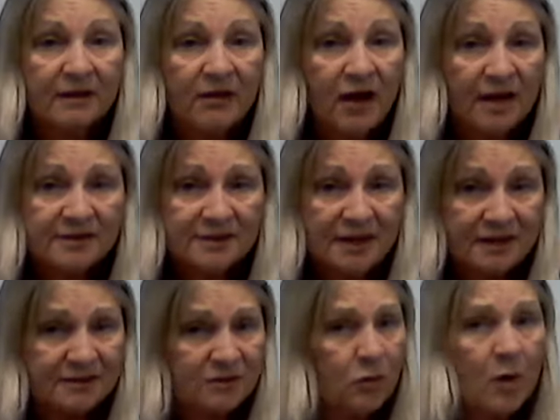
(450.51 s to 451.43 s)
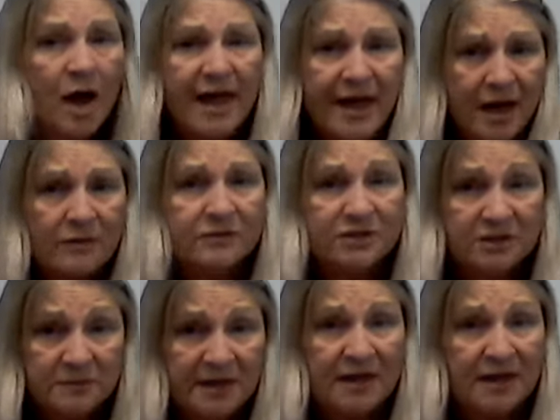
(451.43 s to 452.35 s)
God says, Cry out to
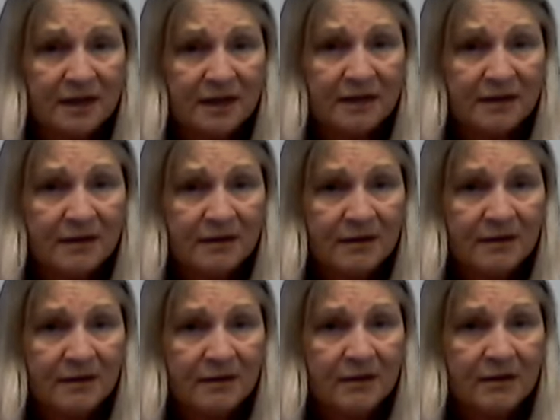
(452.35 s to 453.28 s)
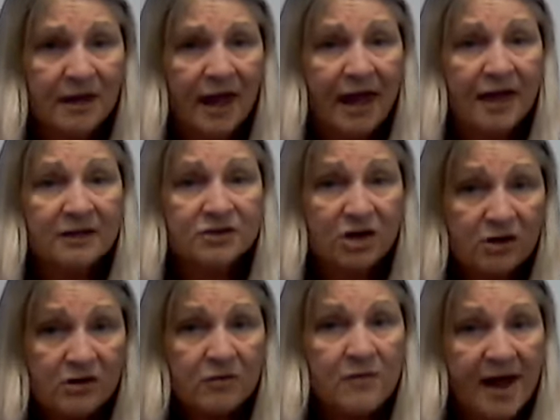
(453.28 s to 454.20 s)
me and
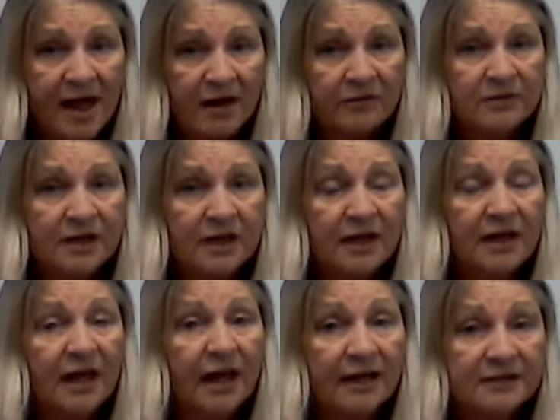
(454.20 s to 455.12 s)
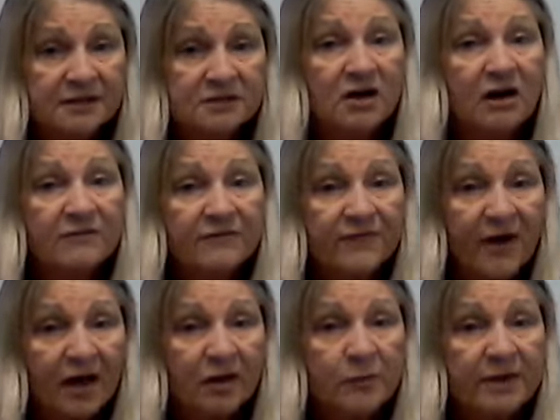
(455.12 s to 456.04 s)
turn around and start
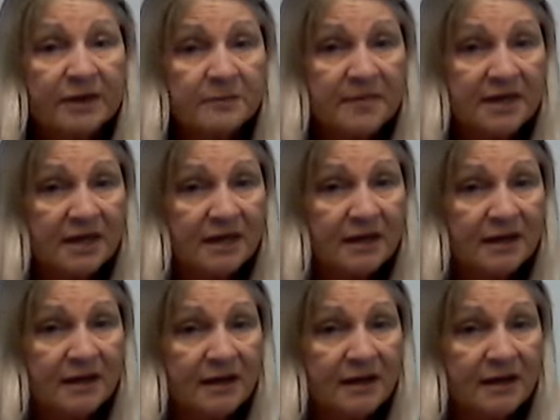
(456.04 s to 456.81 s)
following me.